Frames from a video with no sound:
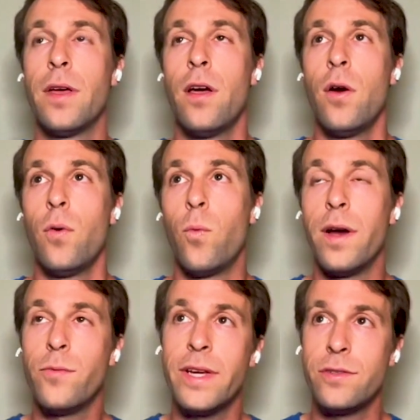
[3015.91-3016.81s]
one
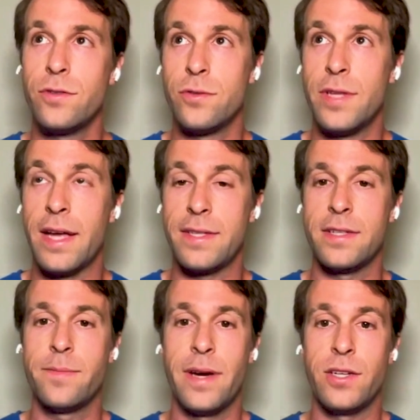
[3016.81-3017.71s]
way to do that is
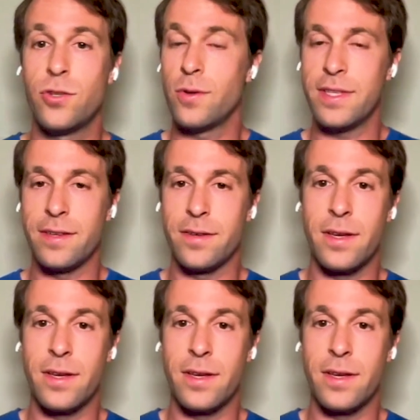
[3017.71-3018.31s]
by shorting uh,